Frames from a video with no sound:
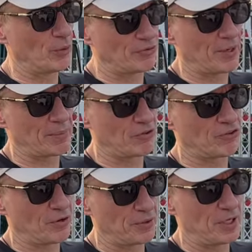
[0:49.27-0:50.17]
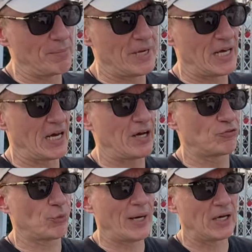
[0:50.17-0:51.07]
which I'm going to show you in a minute as
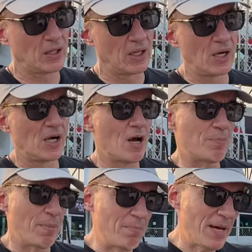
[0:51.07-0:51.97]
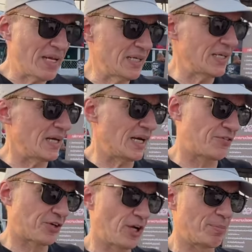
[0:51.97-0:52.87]
well, but mainly it's
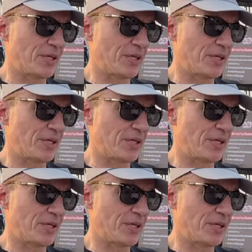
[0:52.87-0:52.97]
going to be